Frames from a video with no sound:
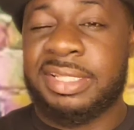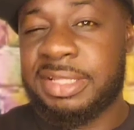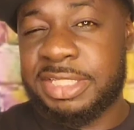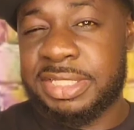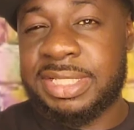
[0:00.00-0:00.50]

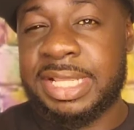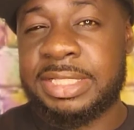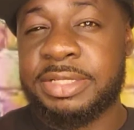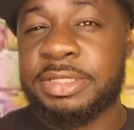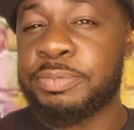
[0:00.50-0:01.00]
Just
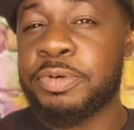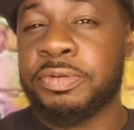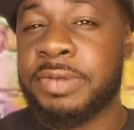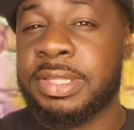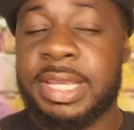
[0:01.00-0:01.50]
slightly smooth
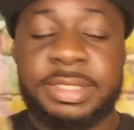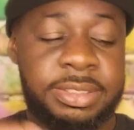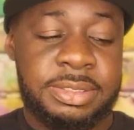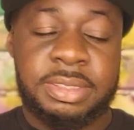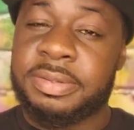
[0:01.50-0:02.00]
around the
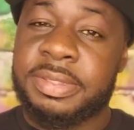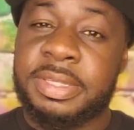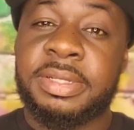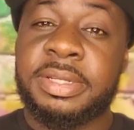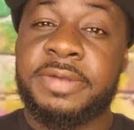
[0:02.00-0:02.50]
edges
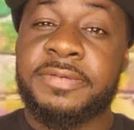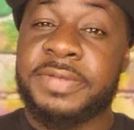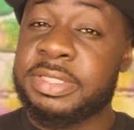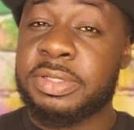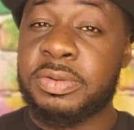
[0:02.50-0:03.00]
than
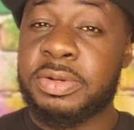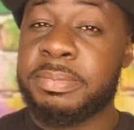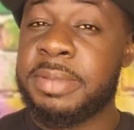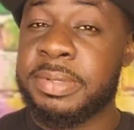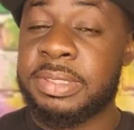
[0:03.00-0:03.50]
Aventus Cologne in
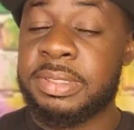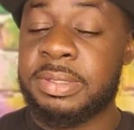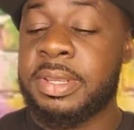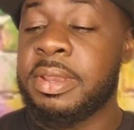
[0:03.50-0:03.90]
my opinion.